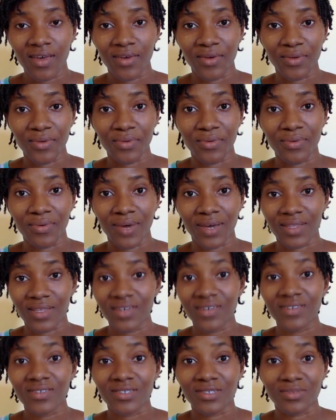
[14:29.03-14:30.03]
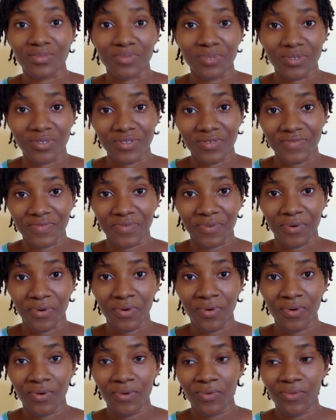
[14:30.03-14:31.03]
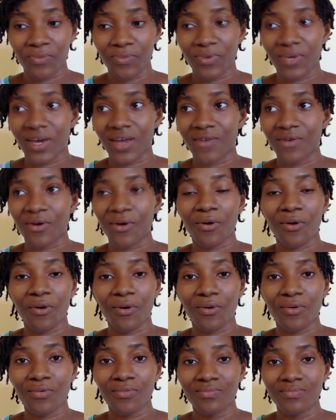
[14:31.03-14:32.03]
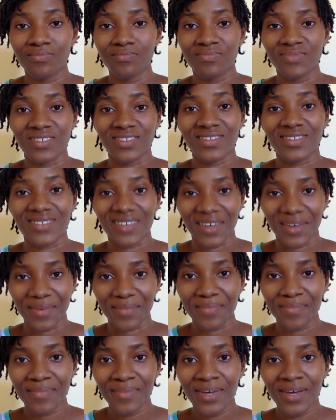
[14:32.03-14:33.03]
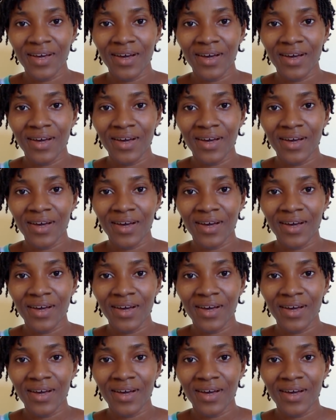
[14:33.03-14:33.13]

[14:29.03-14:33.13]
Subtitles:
I think it's beautiful. We are not all the same,